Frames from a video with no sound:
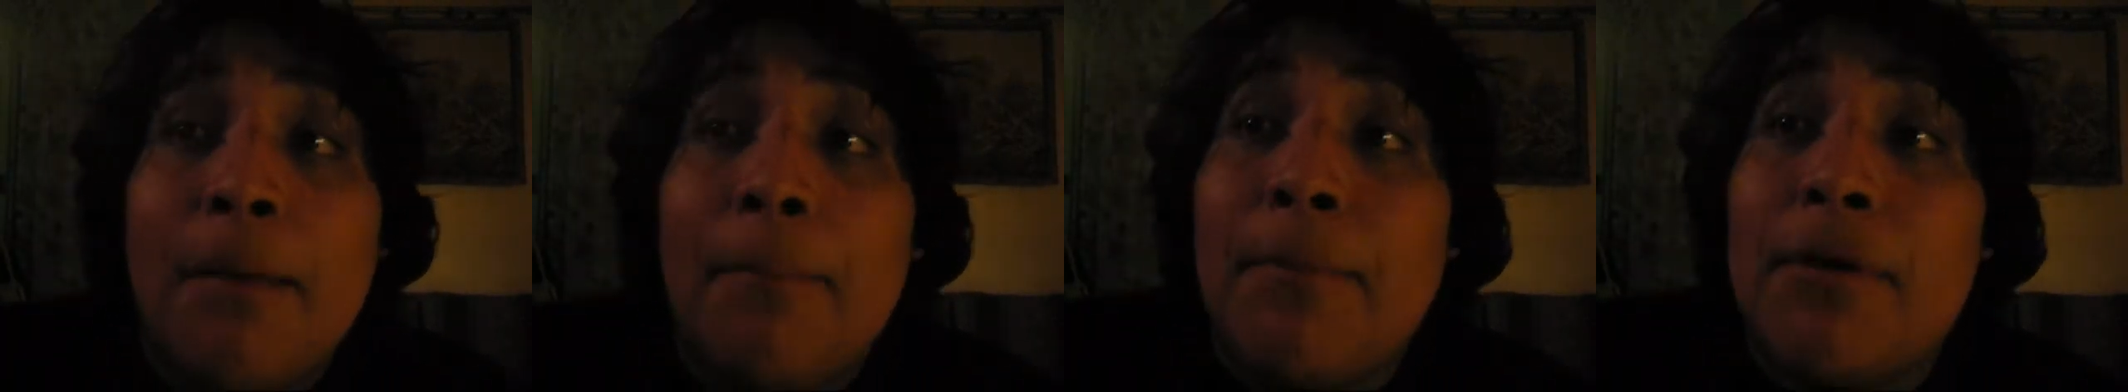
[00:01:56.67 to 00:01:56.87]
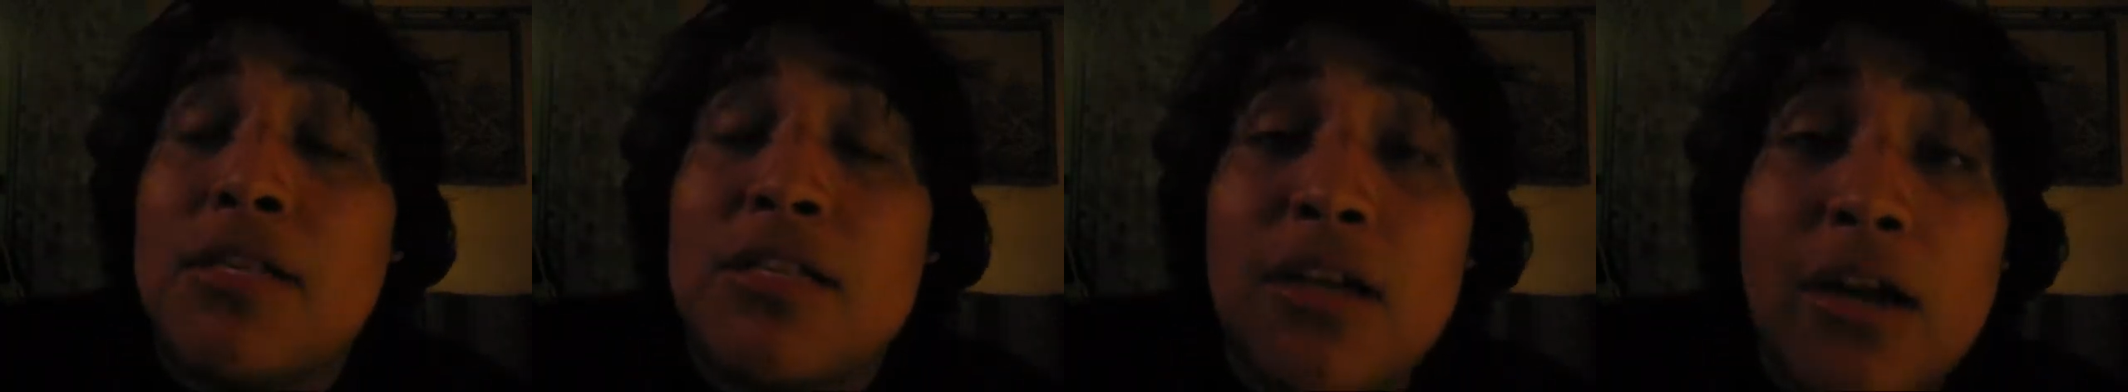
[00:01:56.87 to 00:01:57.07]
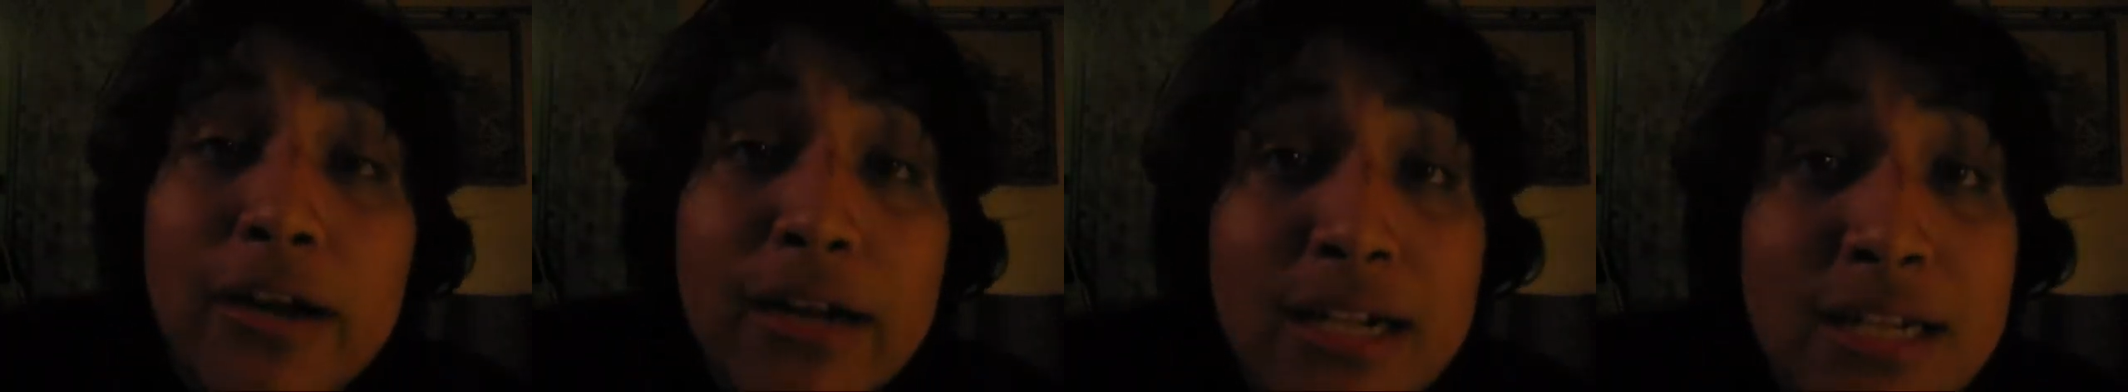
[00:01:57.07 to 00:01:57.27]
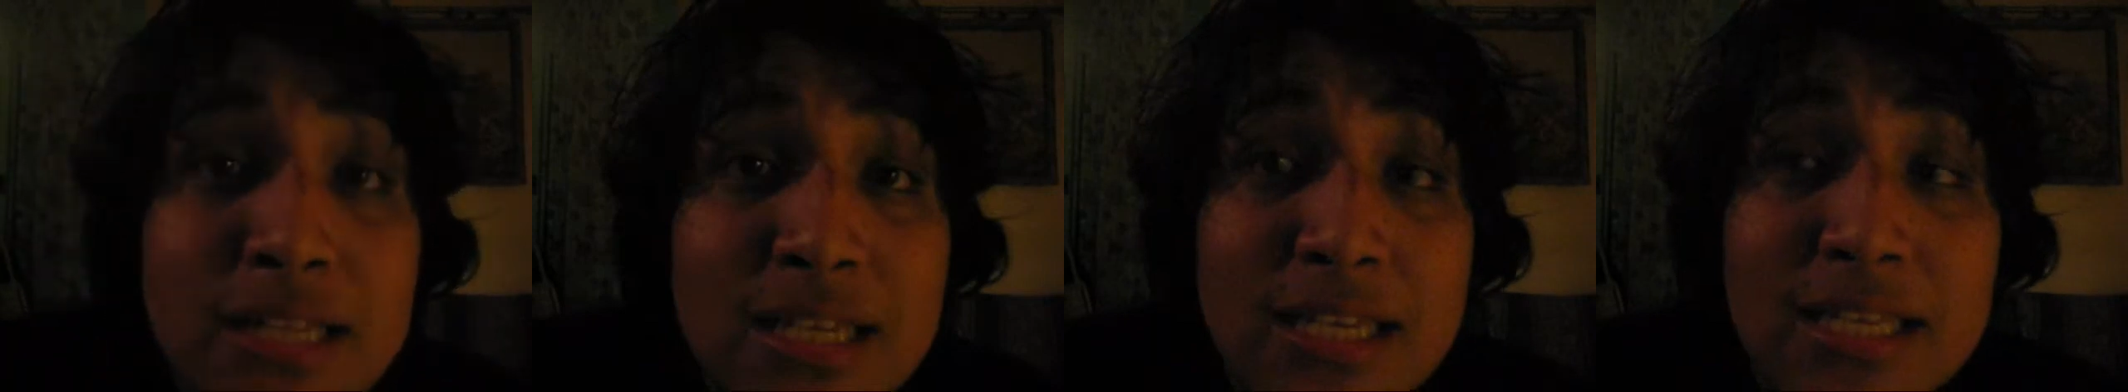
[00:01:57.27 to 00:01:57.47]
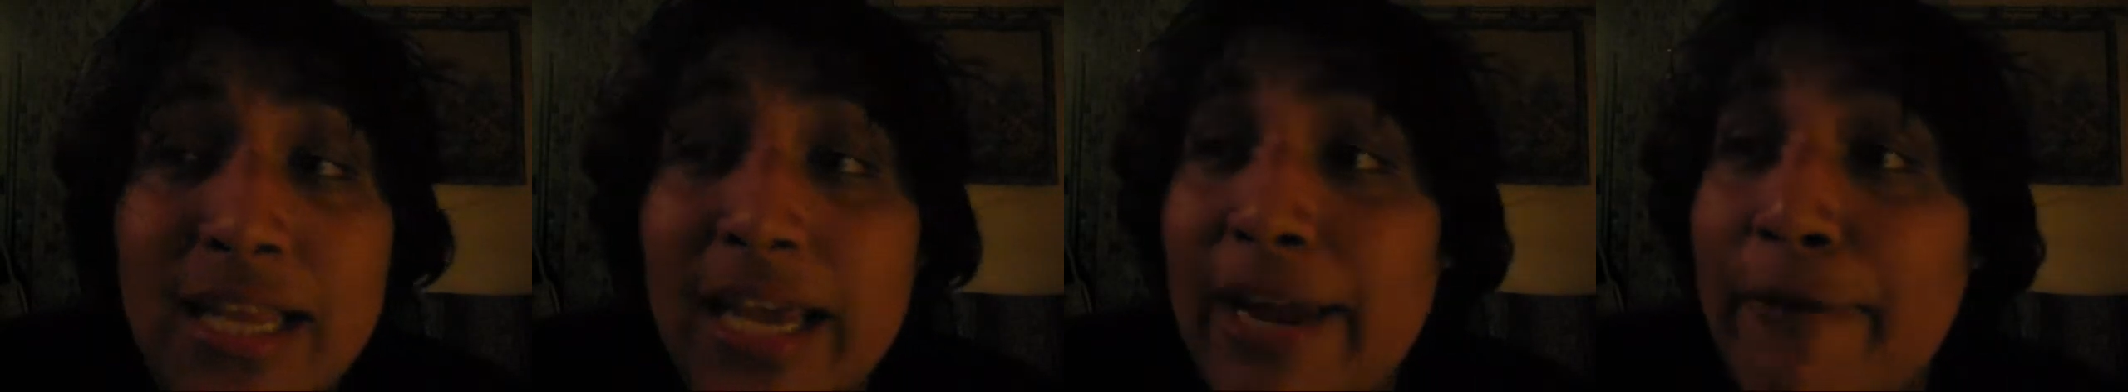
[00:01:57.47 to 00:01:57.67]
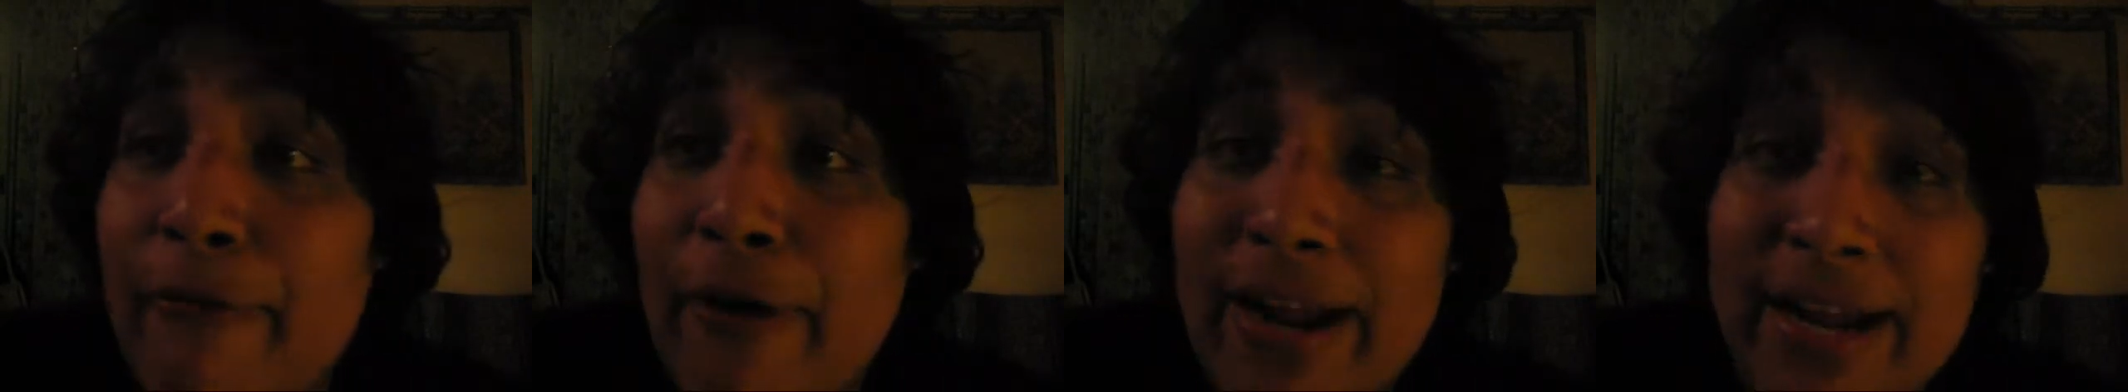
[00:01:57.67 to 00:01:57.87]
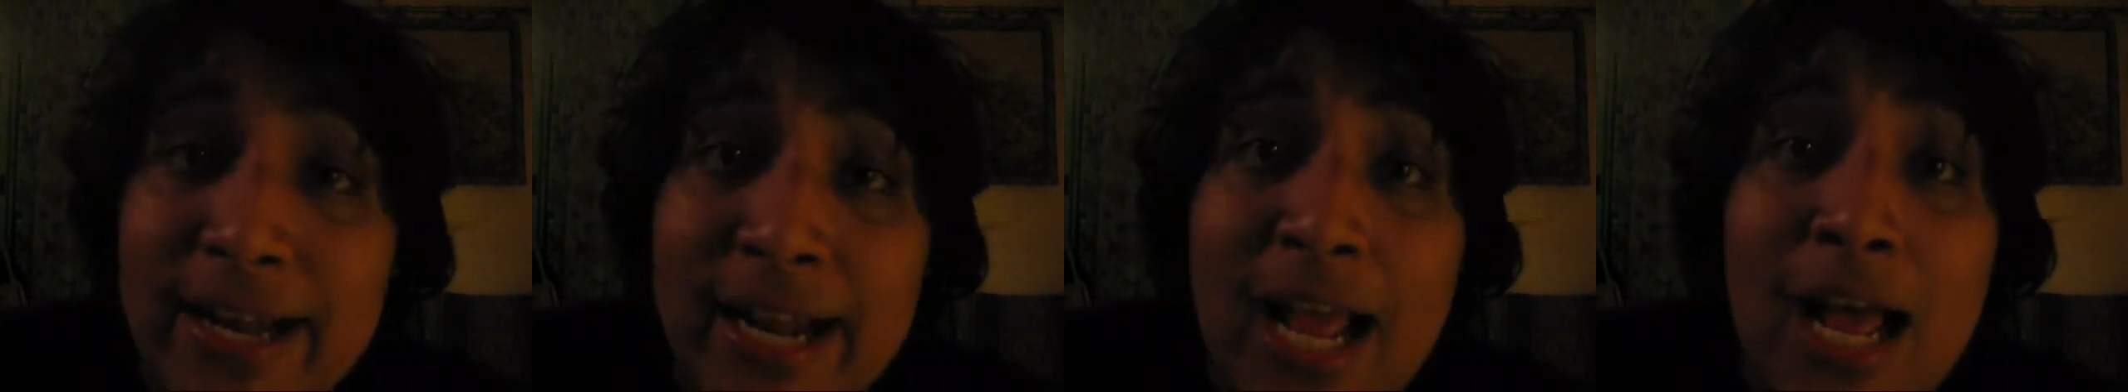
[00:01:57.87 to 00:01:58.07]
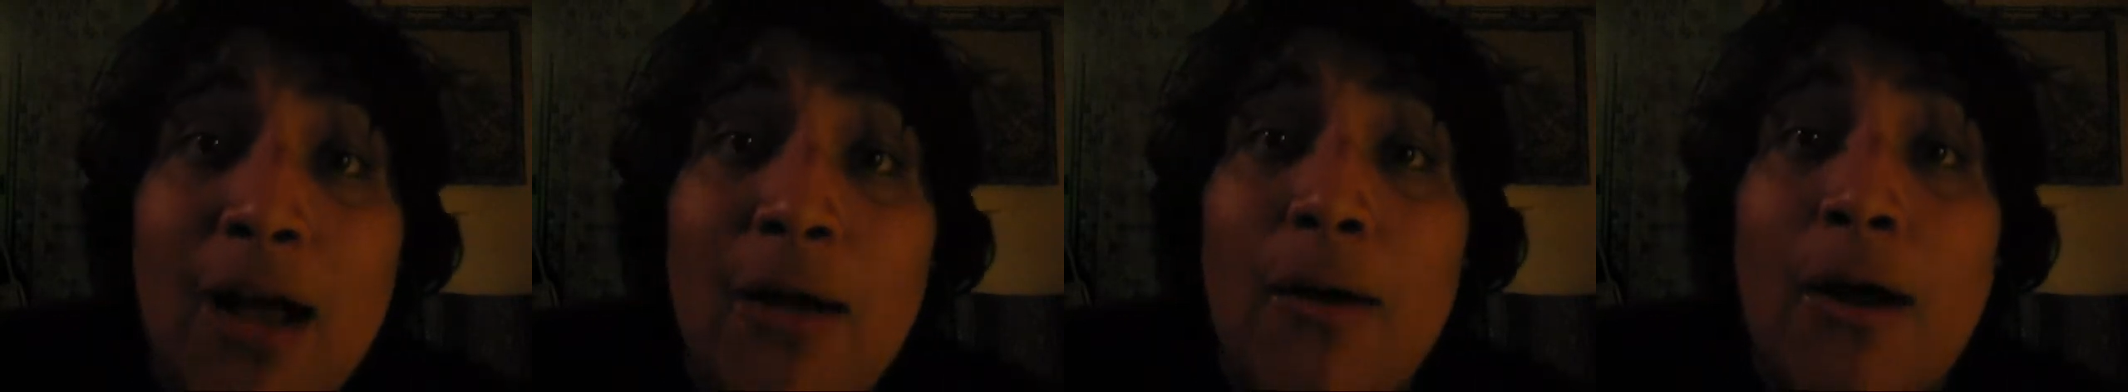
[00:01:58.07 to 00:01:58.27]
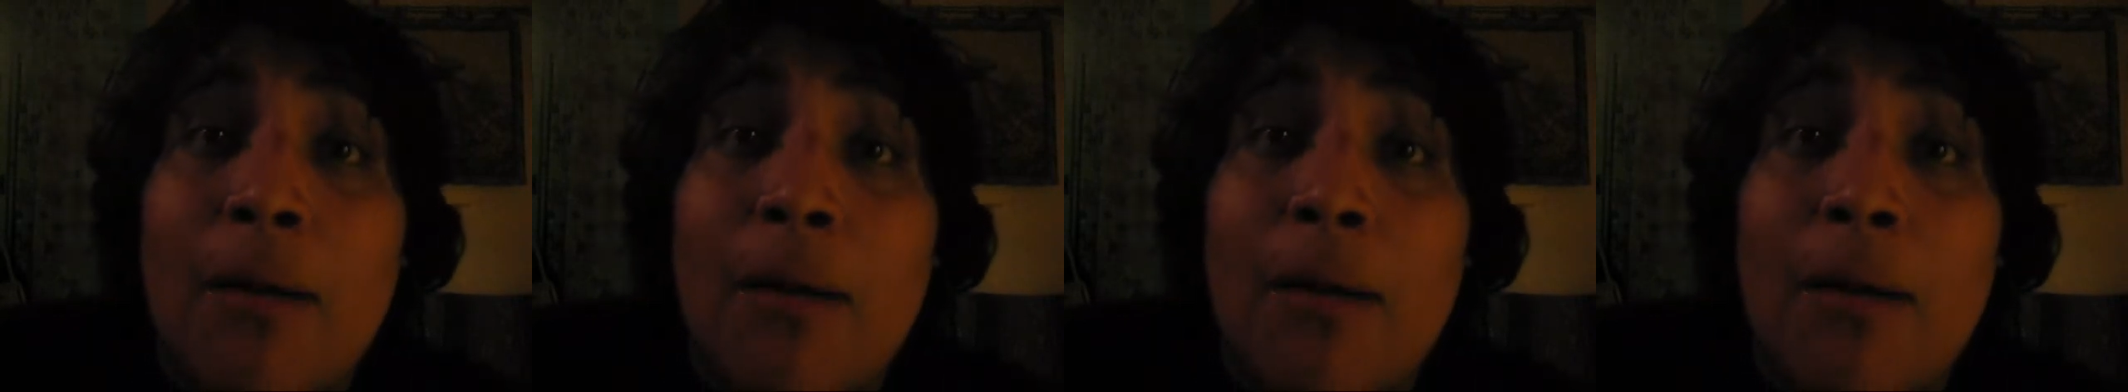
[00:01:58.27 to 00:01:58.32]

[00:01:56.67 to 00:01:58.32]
But starting today, right now,